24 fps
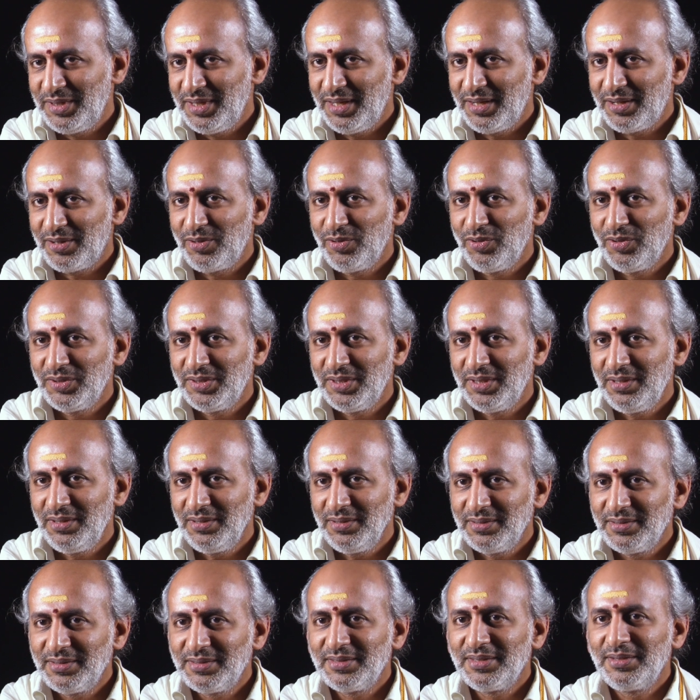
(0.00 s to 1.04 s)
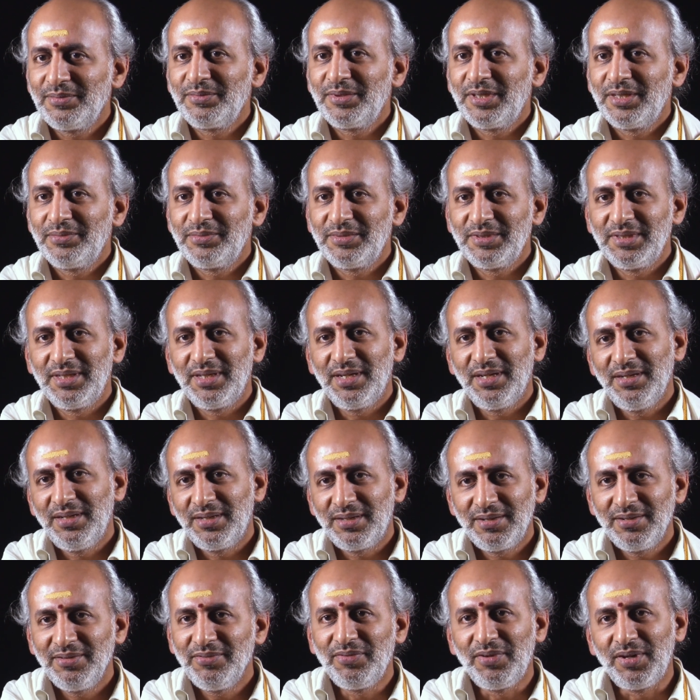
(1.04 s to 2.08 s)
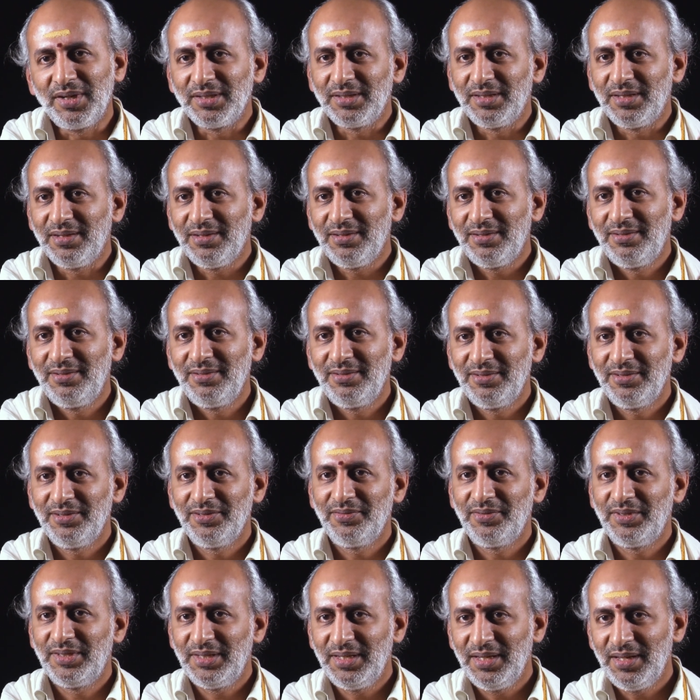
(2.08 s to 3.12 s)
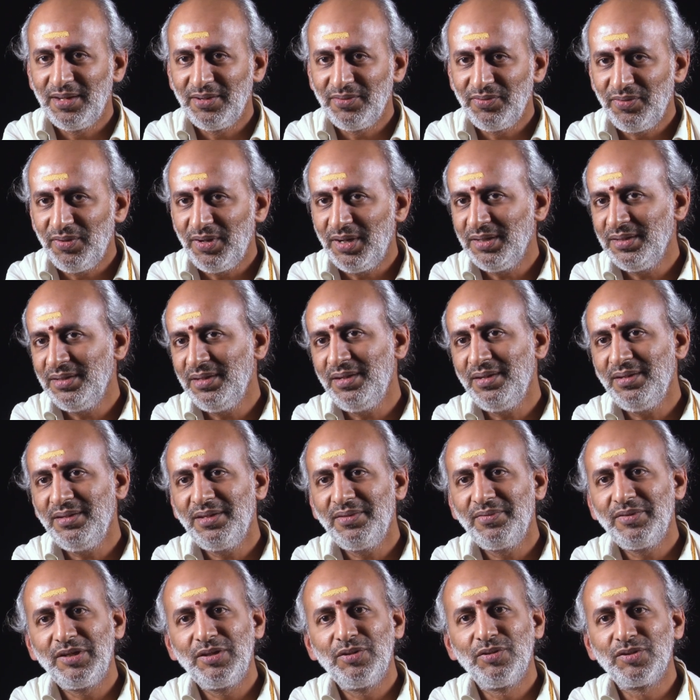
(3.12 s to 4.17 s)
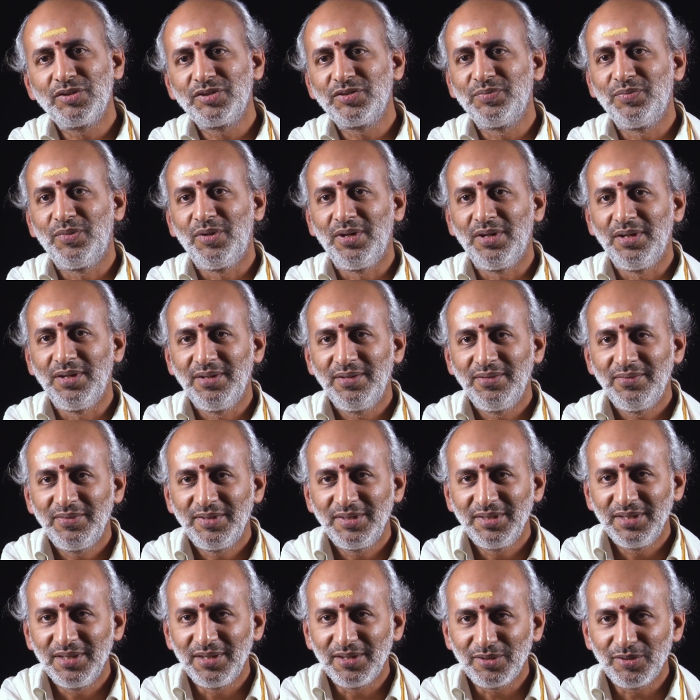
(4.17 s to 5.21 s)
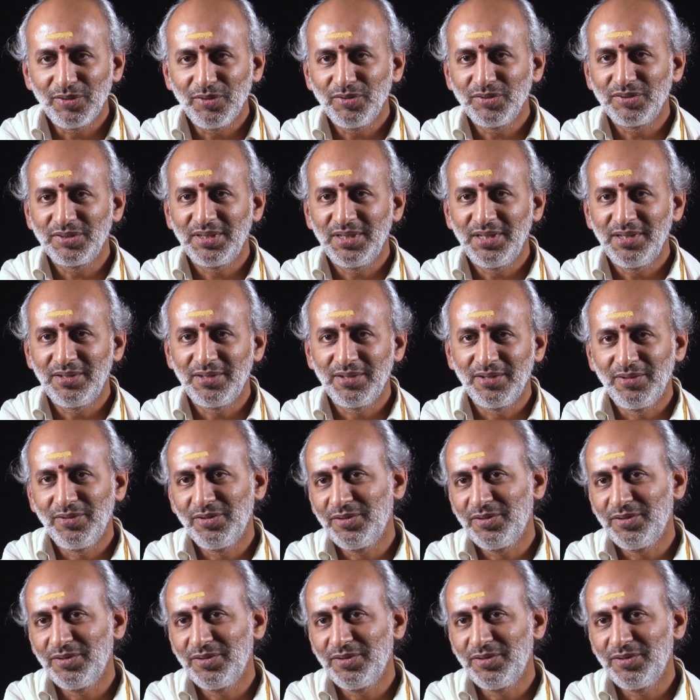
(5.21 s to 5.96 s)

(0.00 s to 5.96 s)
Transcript: they are closer, sometimes they are little farther. When they are farther, they will look small, when they are closer, it will